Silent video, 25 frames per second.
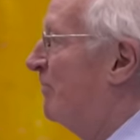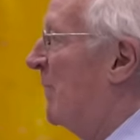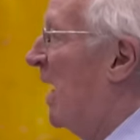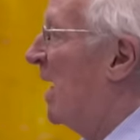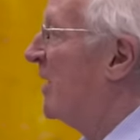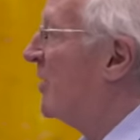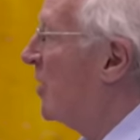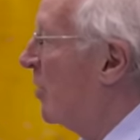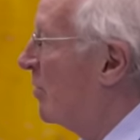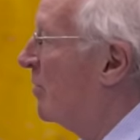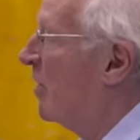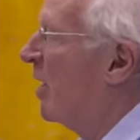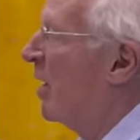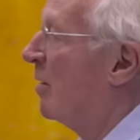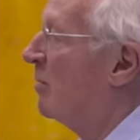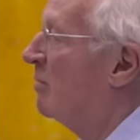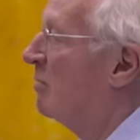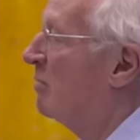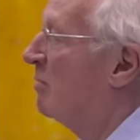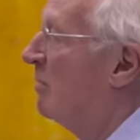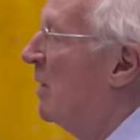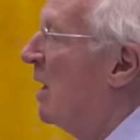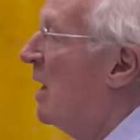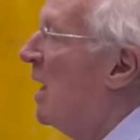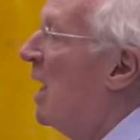I don't know.
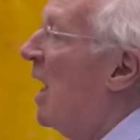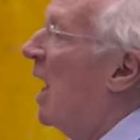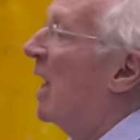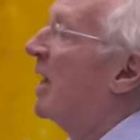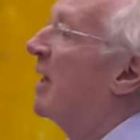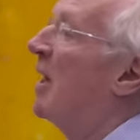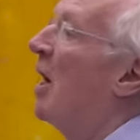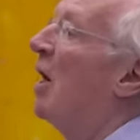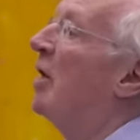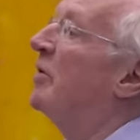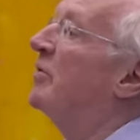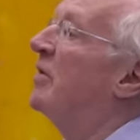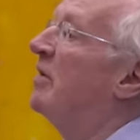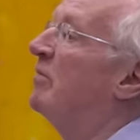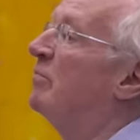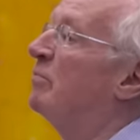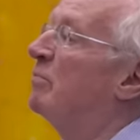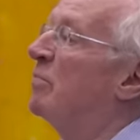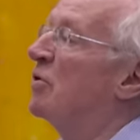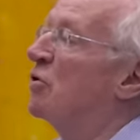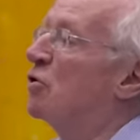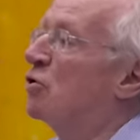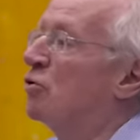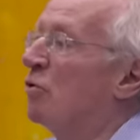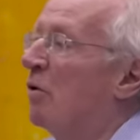I can't
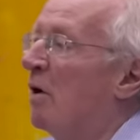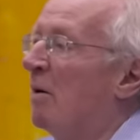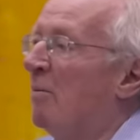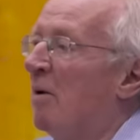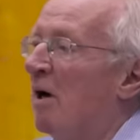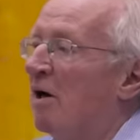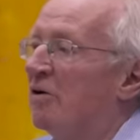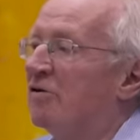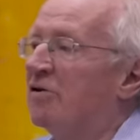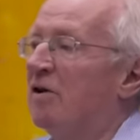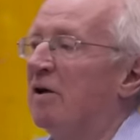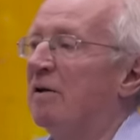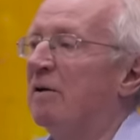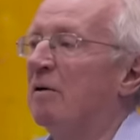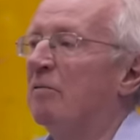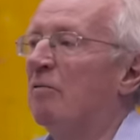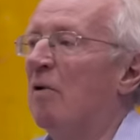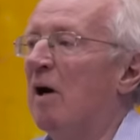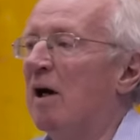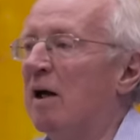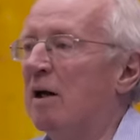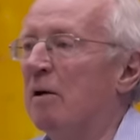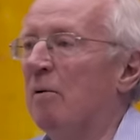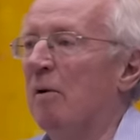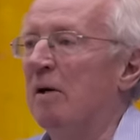even be sure I'm asking the
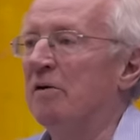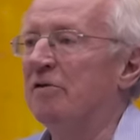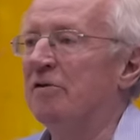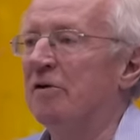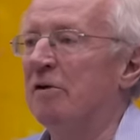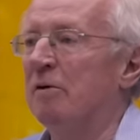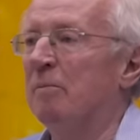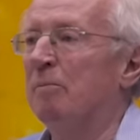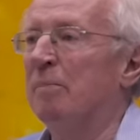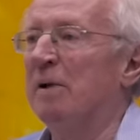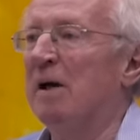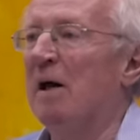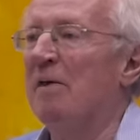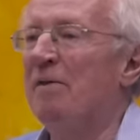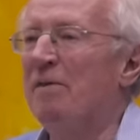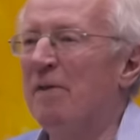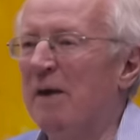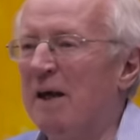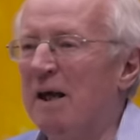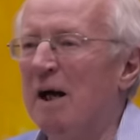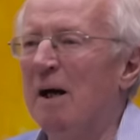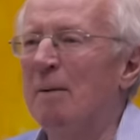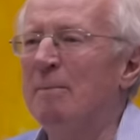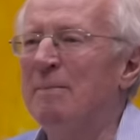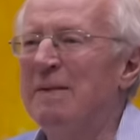right question, but I
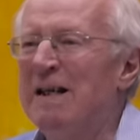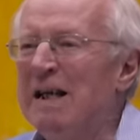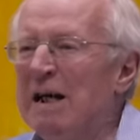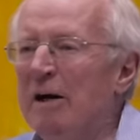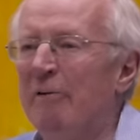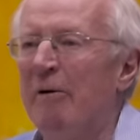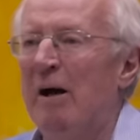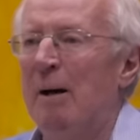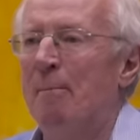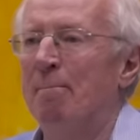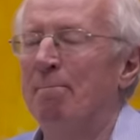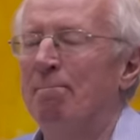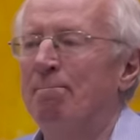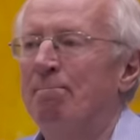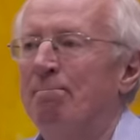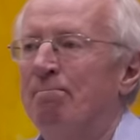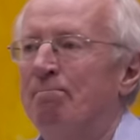think I'm near it.